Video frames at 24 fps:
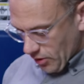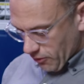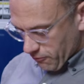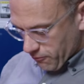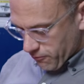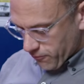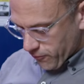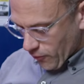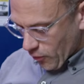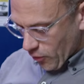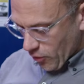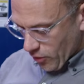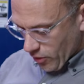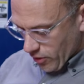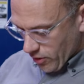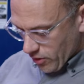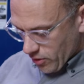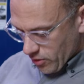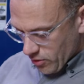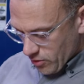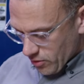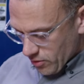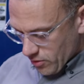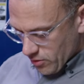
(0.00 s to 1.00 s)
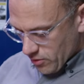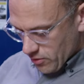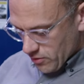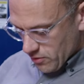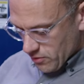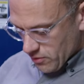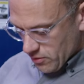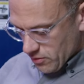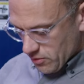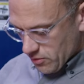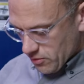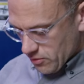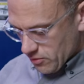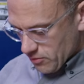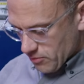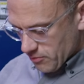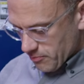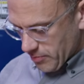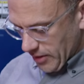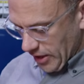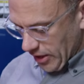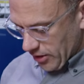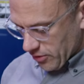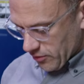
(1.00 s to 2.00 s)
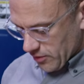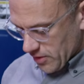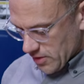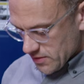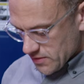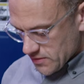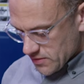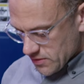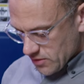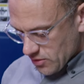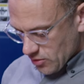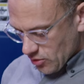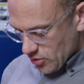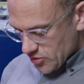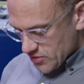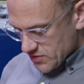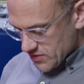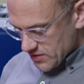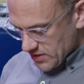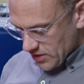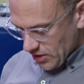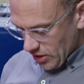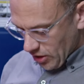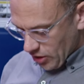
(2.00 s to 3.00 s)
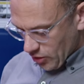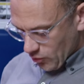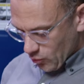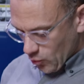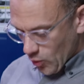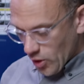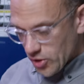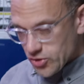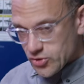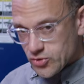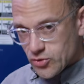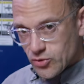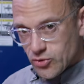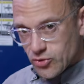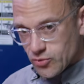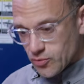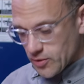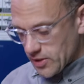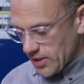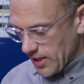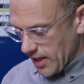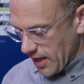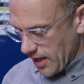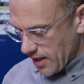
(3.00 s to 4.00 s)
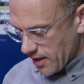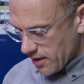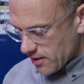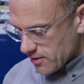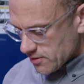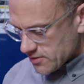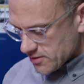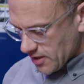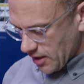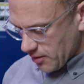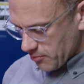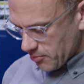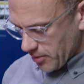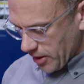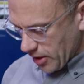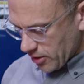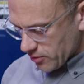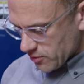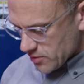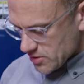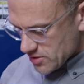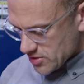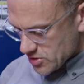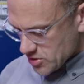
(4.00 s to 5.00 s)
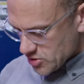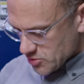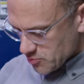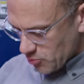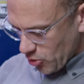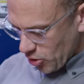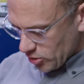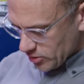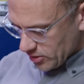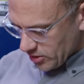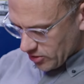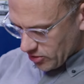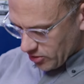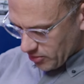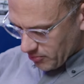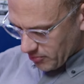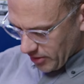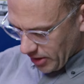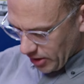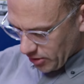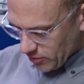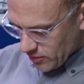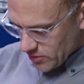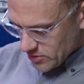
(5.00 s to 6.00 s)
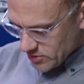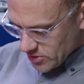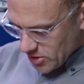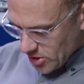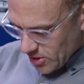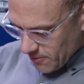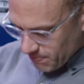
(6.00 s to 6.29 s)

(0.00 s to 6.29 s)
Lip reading: 4 batteries, CR123A type batteries, small lithium batteries.